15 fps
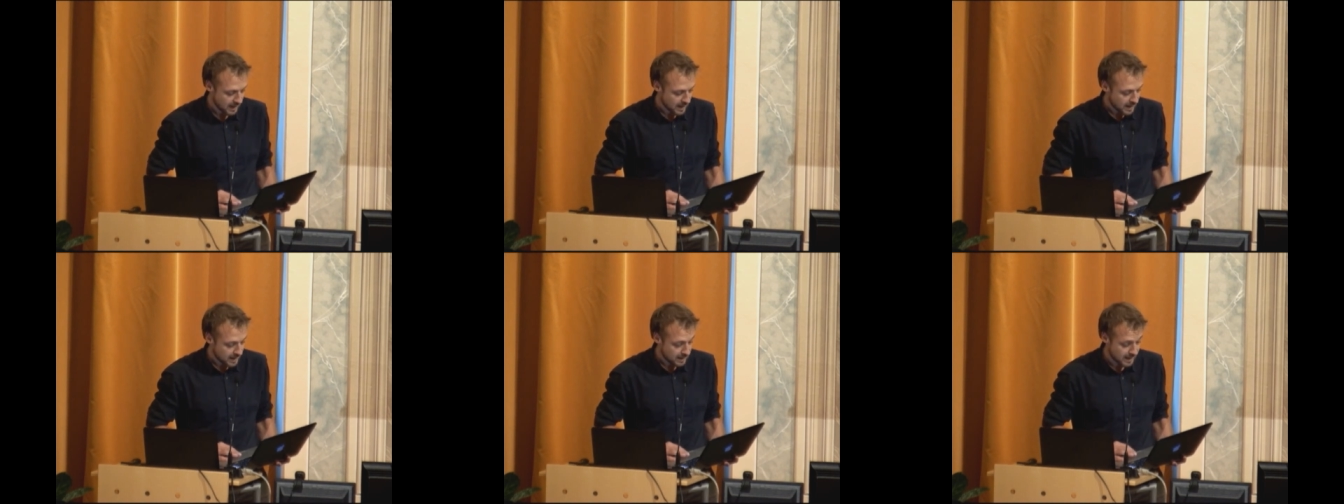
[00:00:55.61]

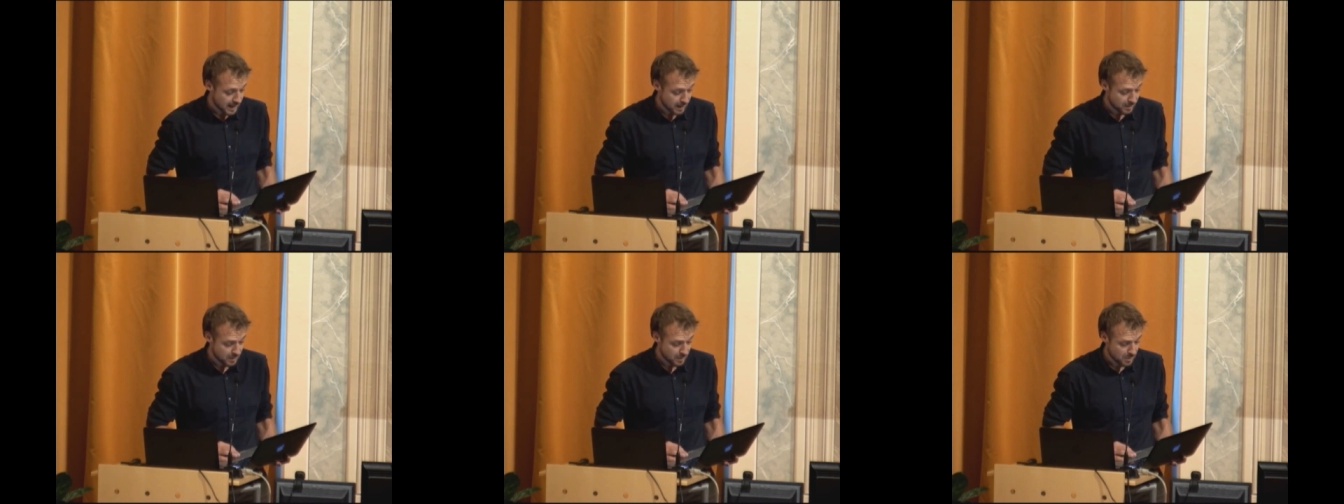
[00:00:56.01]
Then
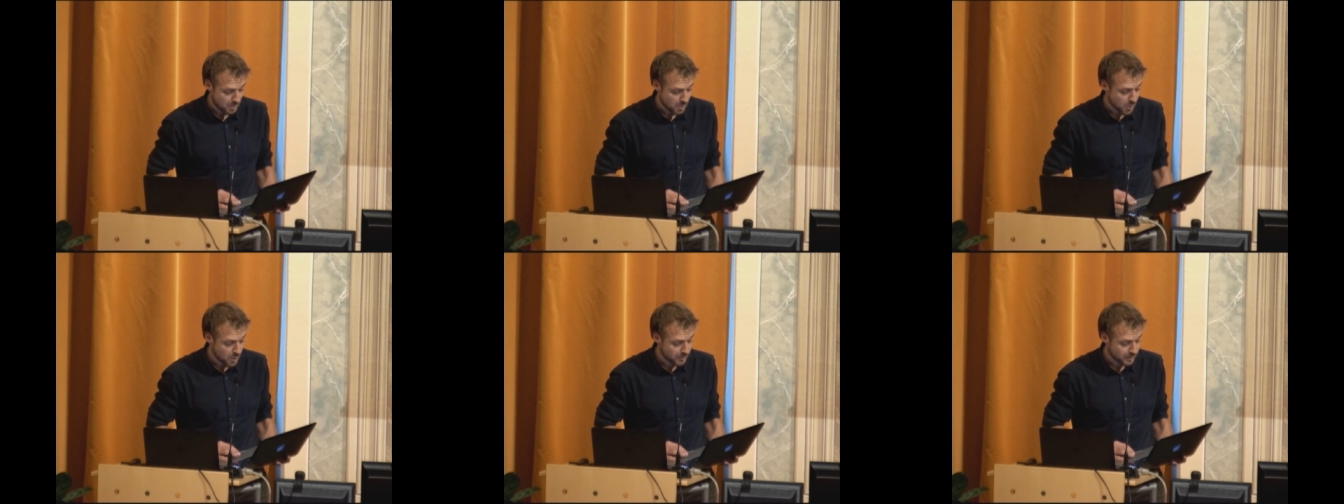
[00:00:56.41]

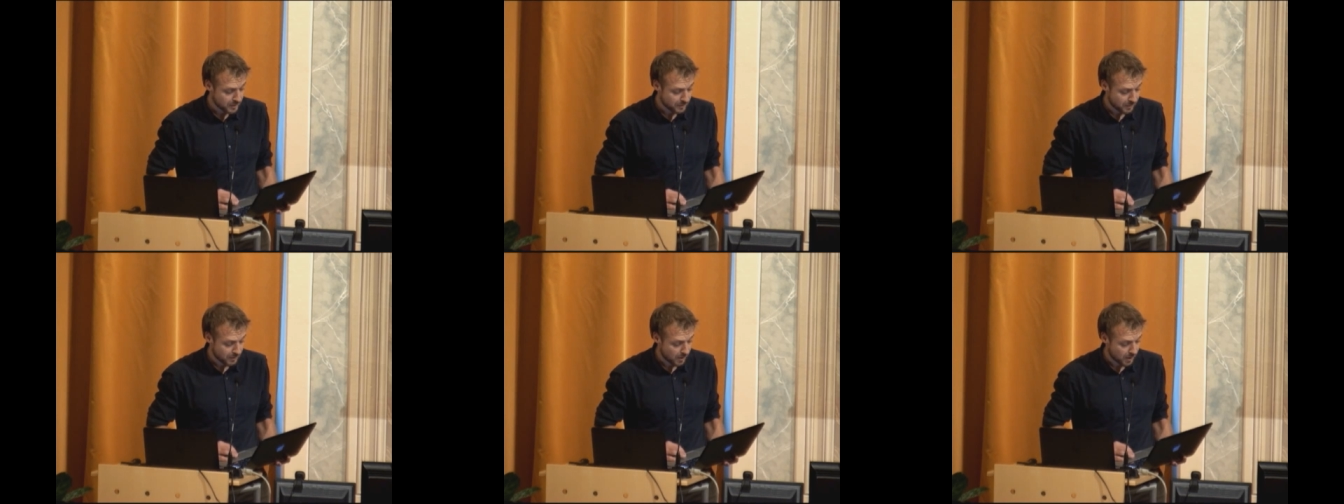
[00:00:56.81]
moved
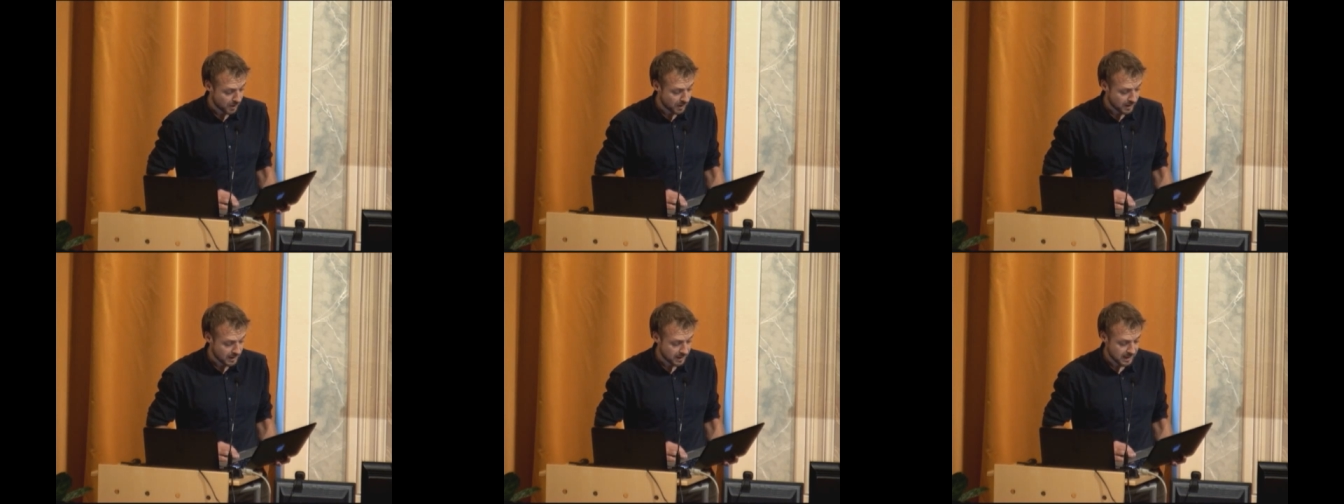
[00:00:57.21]
for
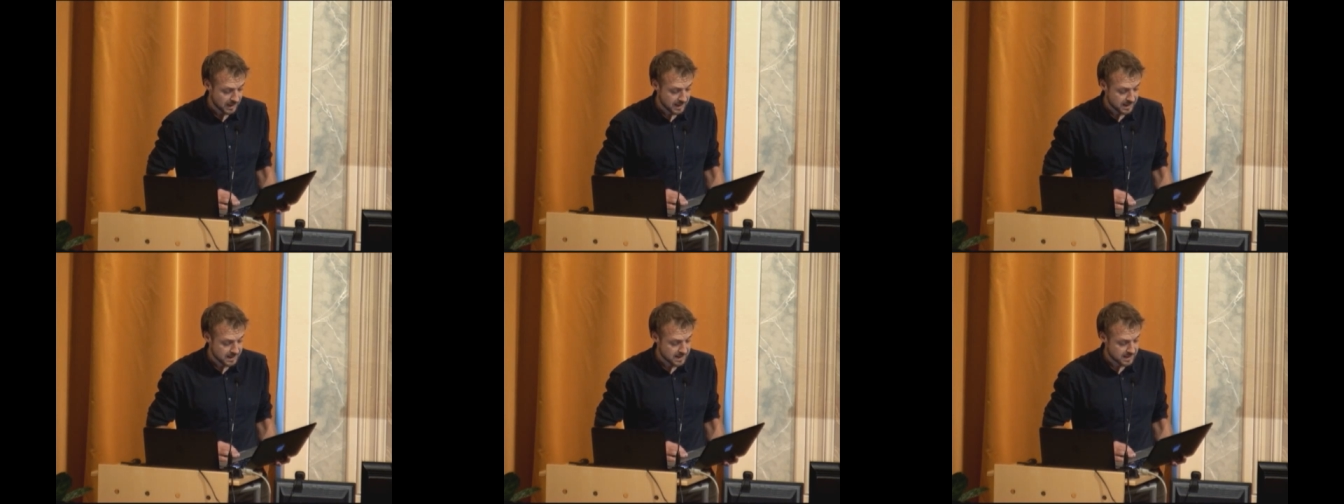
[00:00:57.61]

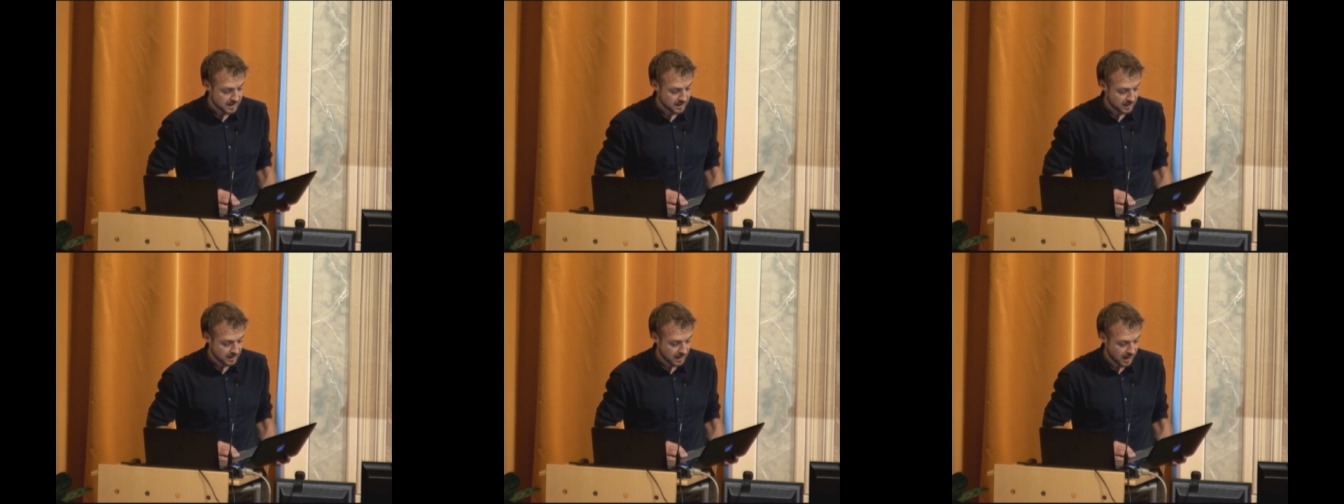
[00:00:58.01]
his
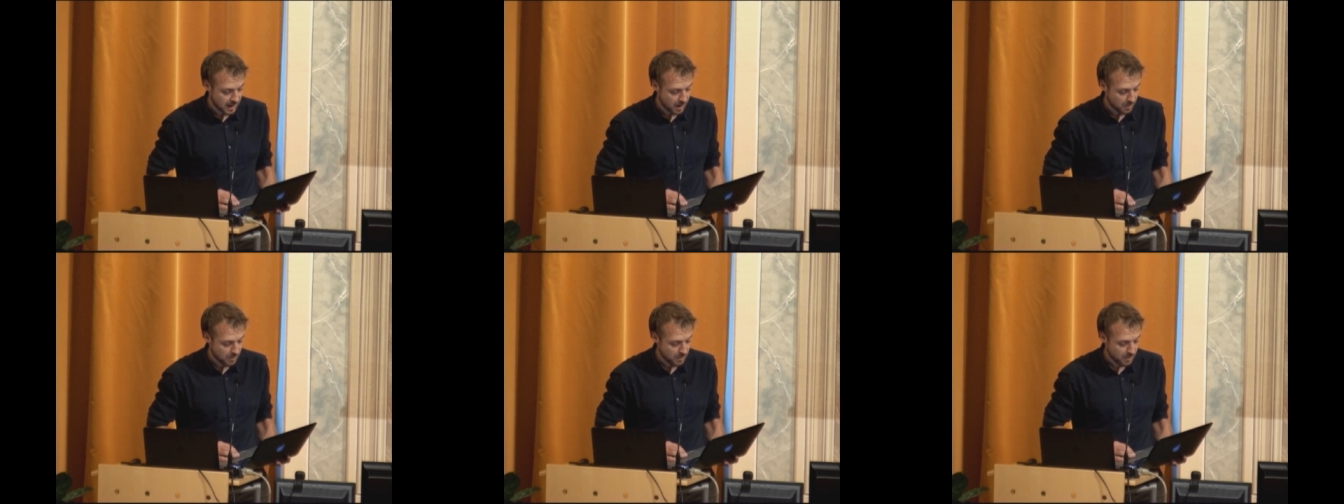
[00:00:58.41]
uh,
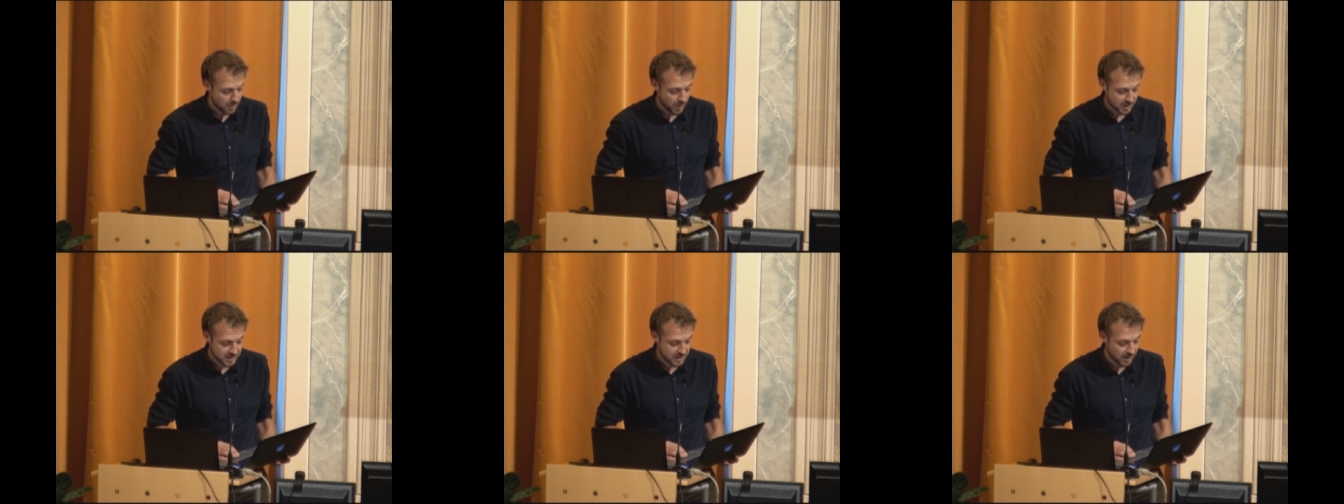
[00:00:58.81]

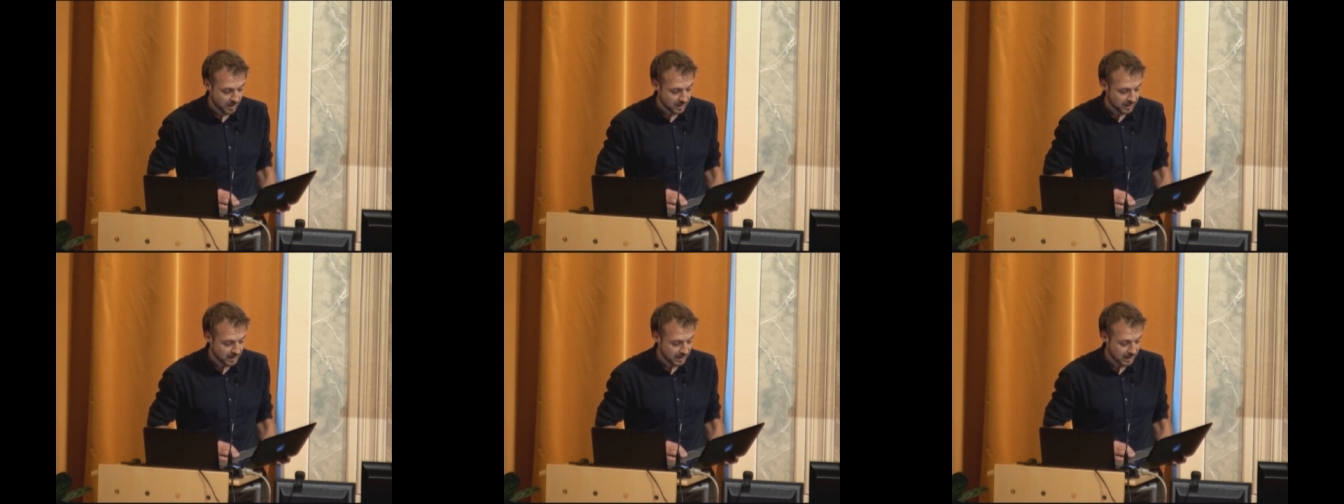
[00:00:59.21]
postdoc
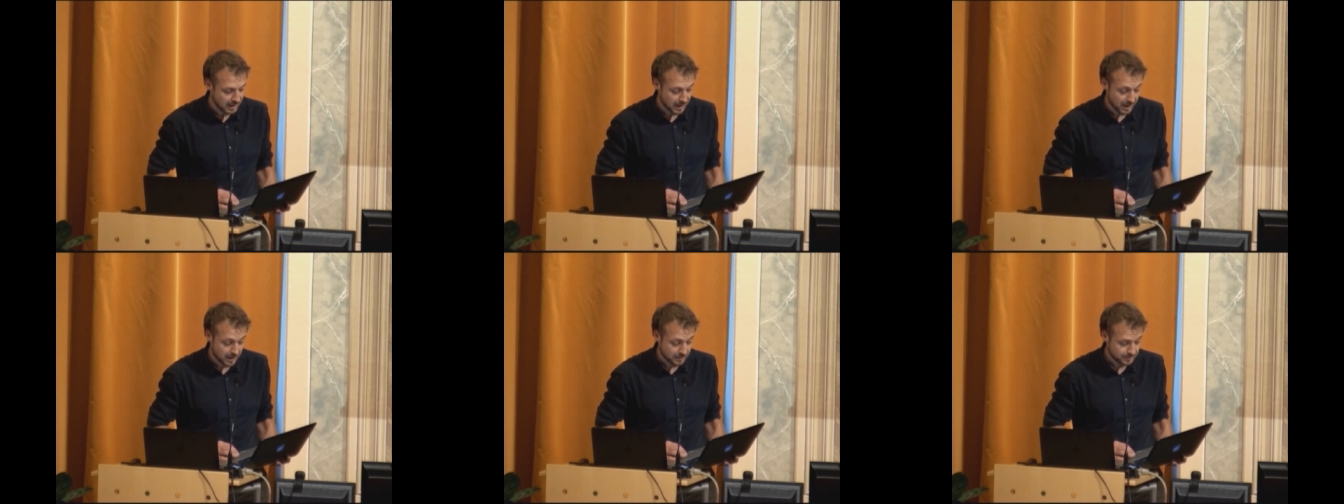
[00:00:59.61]
in
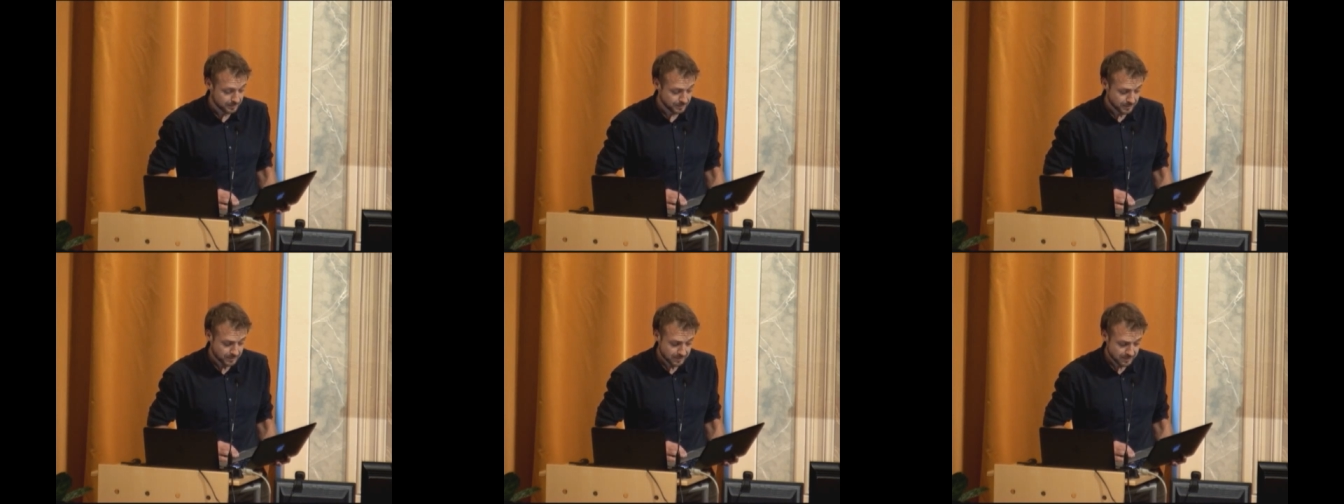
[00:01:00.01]

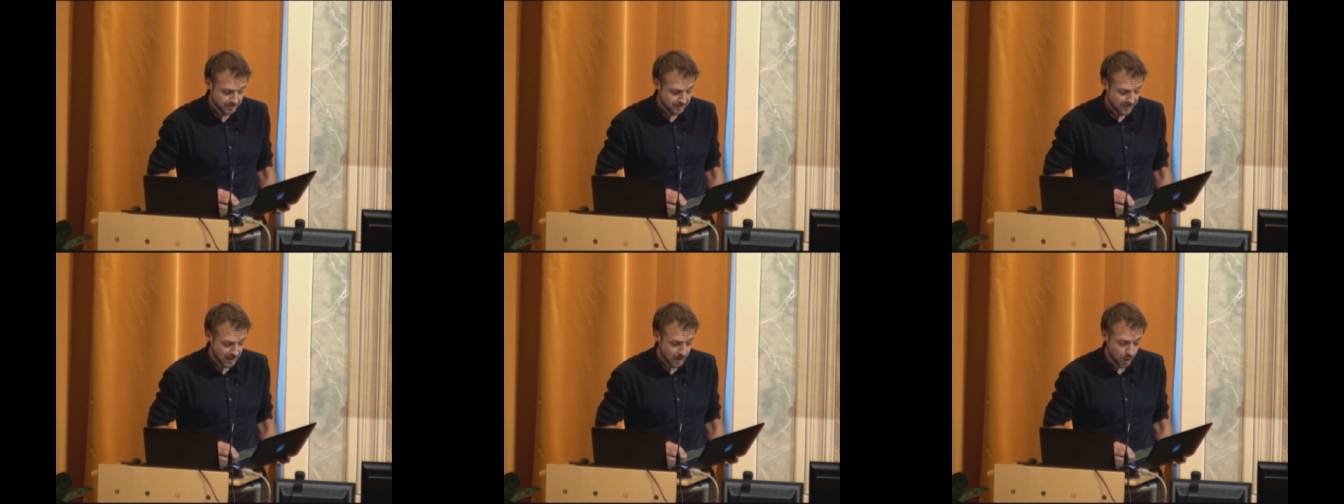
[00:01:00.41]

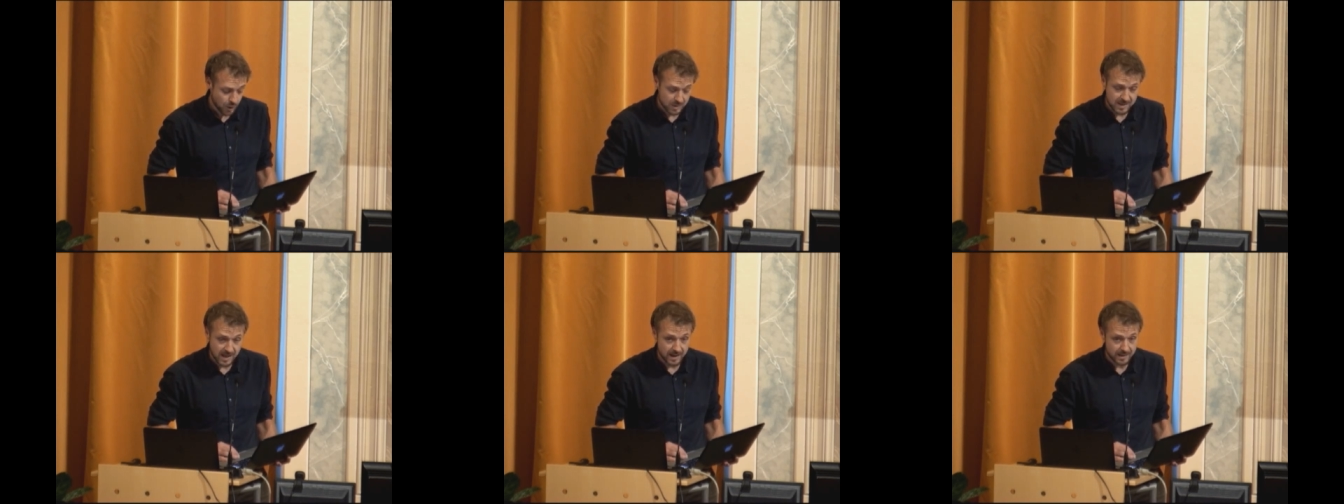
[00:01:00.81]

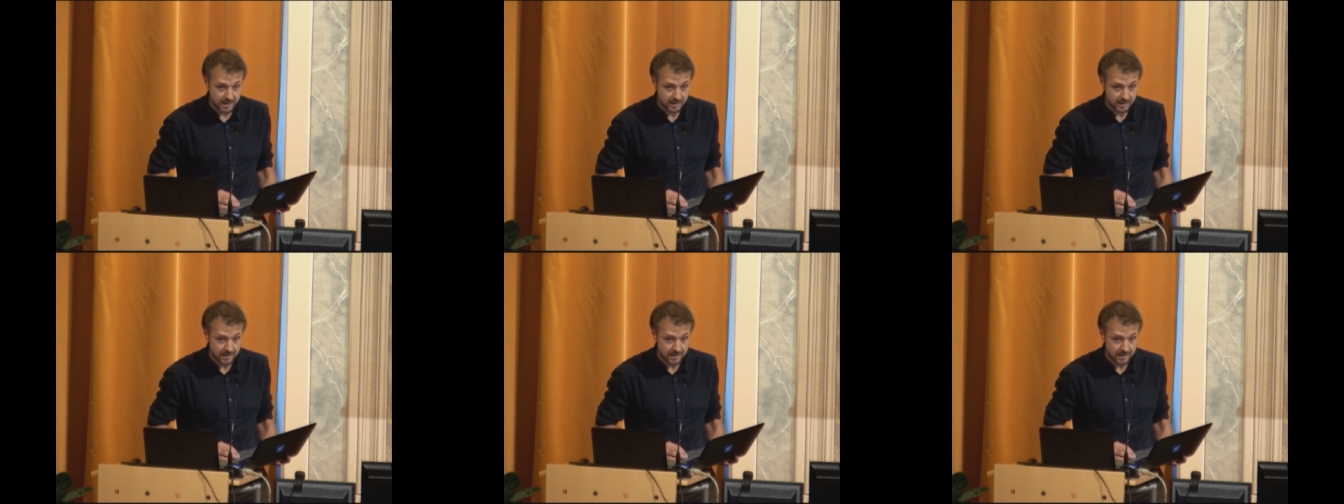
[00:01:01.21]
Lausanne,